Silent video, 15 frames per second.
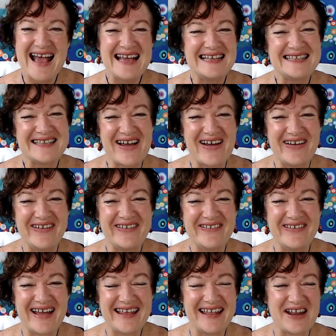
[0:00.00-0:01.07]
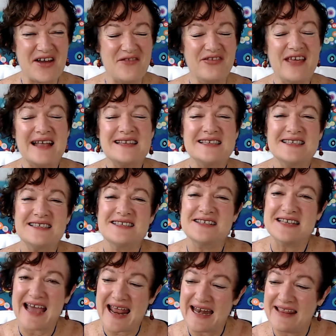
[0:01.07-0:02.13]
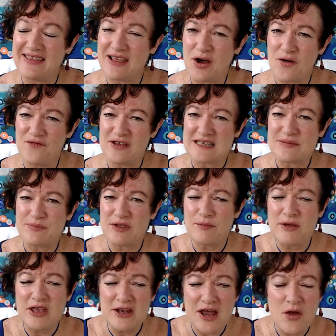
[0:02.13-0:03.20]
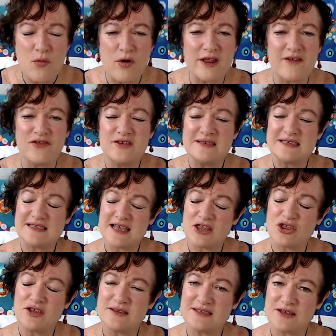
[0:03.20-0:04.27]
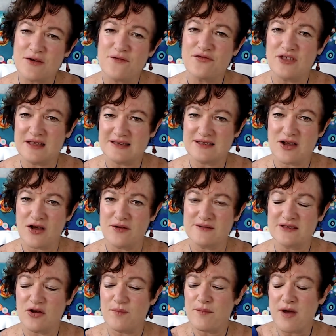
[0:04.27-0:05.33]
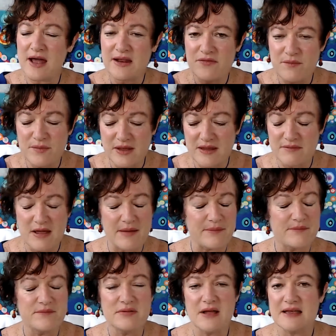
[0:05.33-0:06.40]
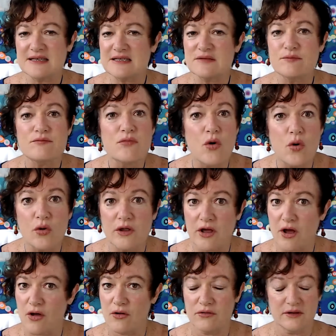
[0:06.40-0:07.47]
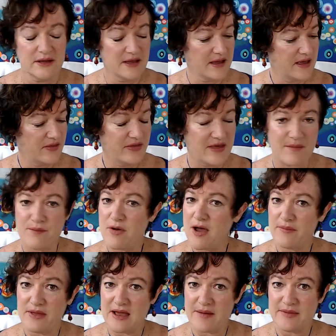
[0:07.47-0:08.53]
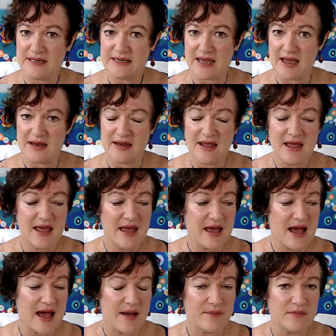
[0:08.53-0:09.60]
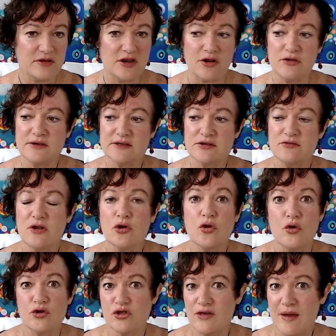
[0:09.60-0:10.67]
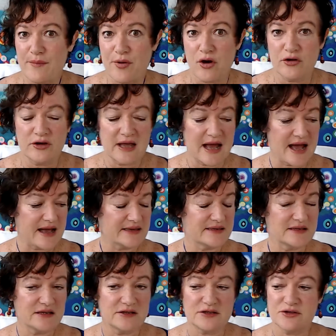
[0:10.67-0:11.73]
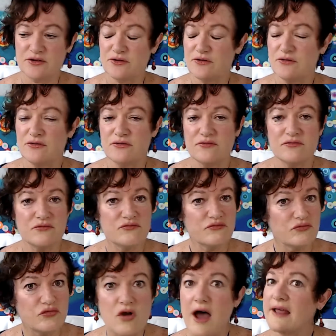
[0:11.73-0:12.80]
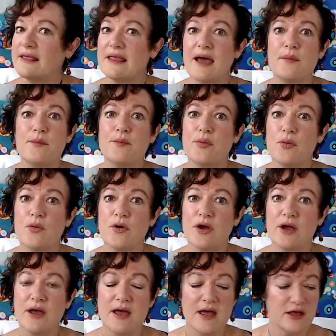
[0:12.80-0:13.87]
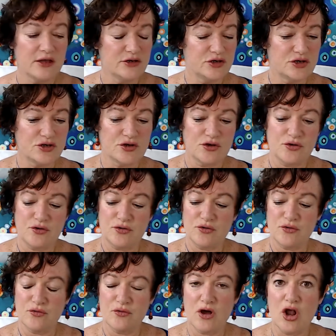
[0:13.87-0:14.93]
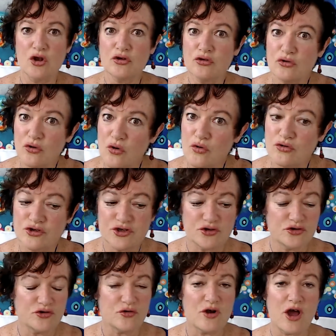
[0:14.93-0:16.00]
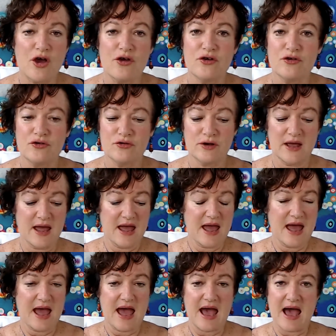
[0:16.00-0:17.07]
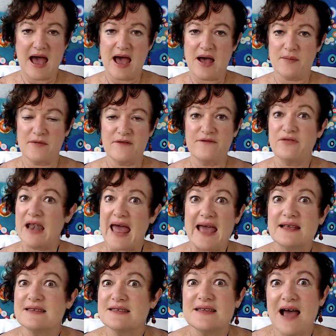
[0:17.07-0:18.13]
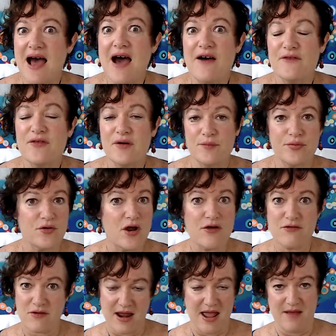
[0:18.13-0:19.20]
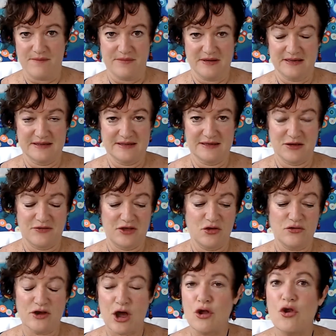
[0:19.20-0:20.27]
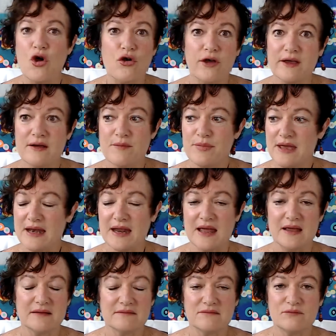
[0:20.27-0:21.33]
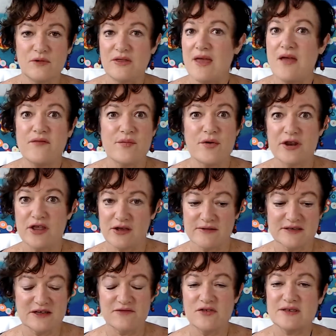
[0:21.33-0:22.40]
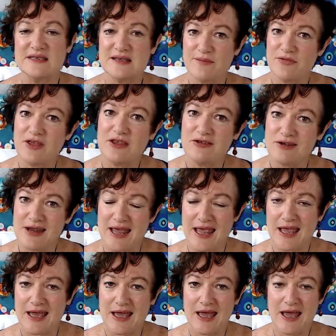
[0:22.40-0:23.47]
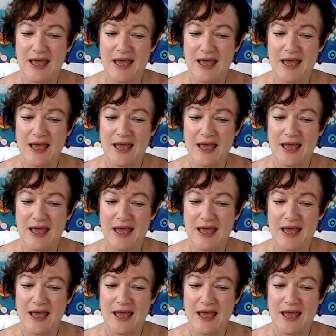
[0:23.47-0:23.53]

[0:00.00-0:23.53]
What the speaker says: So, that's stating the obvious, but you know what? If you set yourself these goals, so it might even be a smaller goal that might be coming down, to launch that podcast, to write that book, to launch your own Flagstaff program so that you're no longer competing with everybody else. You've got something unique.